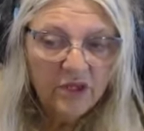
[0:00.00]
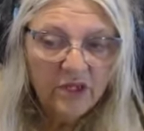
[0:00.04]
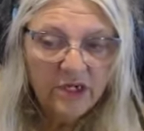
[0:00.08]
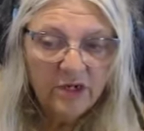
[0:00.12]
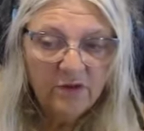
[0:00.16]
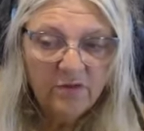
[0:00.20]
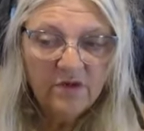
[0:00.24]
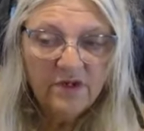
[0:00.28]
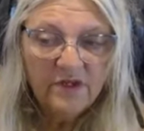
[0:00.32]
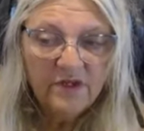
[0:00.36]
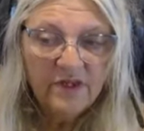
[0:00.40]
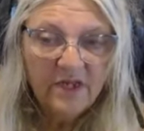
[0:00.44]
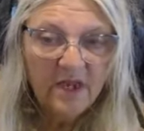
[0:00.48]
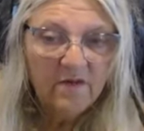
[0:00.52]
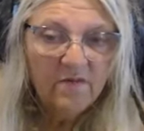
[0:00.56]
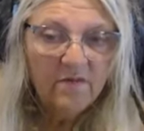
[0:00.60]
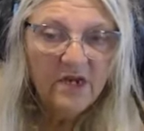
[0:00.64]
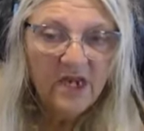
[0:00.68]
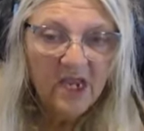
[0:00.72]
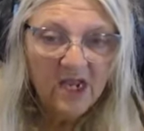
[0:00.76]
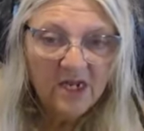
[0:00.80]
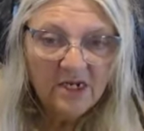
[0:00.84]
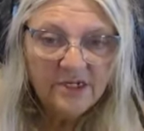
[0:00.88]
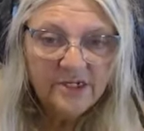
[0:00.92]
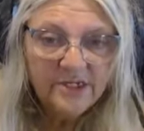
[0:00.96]
you're in their
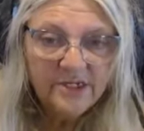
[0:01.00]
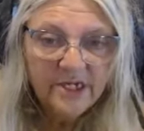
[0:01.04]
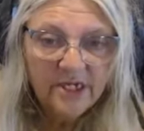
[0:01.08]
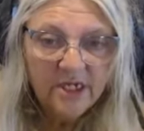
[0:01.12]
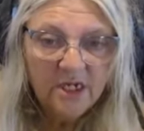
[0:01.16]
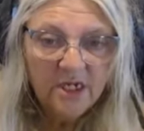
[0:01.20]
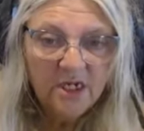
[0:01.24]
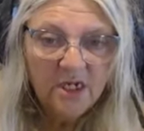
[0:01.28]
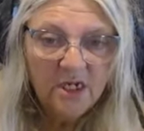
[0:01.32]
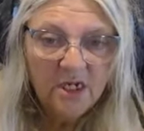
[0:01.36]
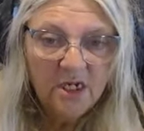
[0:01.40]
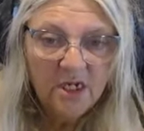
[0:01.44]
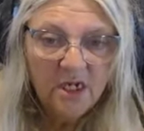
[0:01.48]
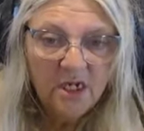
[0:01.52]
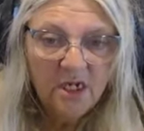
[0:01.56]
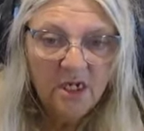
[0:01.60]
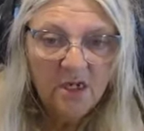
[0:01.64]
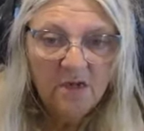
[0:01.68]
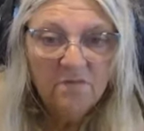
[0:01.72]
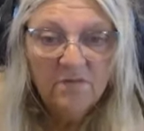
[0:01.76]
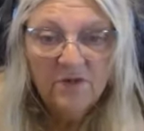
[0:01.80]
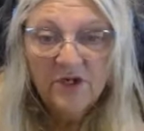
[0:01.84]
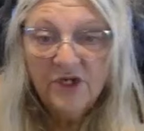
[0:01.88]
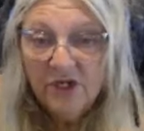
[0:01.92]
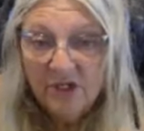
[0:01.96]
reality,
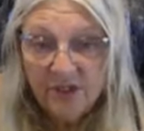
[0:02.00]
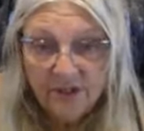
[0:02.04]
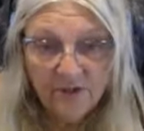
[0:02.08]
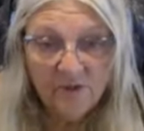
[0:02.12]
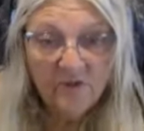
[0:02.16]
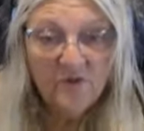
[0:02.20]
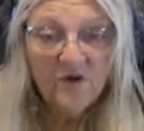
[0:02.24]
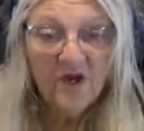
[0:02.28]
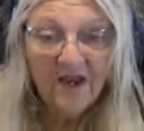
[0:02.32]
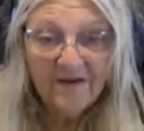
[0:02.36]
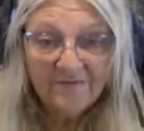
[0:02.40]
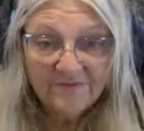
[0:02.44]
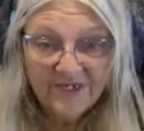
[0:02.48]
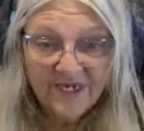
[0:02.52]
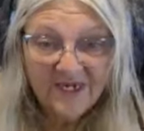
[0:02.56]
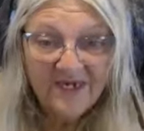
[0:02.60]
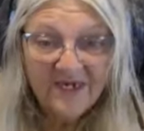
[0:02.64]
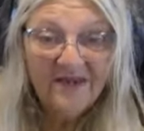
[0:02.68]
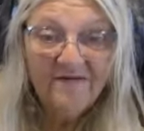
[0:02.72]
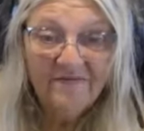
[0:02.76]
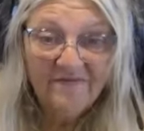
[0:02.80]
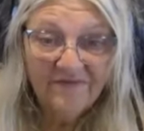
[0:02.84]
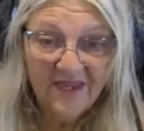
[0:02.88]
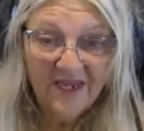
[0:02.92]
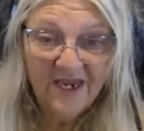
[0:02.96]
but you don't have to
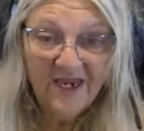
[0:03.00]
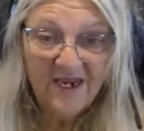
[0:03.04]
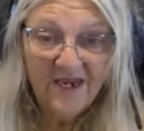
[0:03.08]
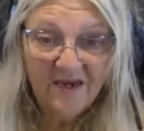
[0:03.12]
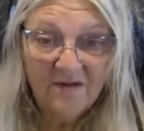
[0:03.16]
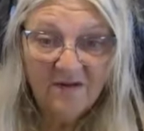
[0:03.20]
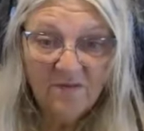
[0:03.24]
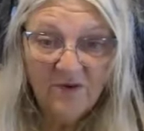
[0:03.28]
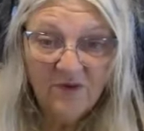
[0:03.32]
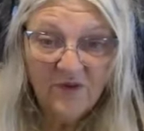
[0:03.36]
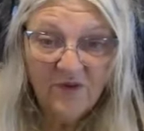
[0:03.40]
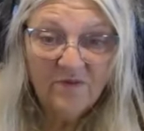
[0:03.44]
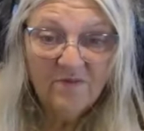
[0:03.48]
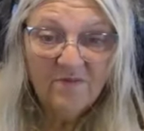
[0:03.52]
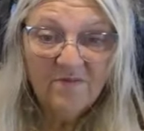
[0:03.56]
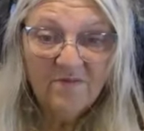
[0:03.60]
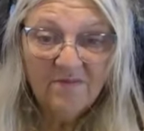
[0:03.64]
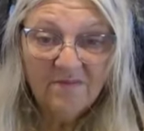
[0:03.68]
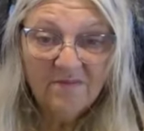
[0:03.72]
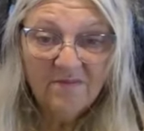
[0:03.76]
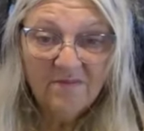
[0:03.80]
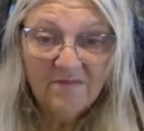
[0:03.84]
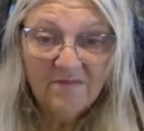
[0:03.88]
live there with them,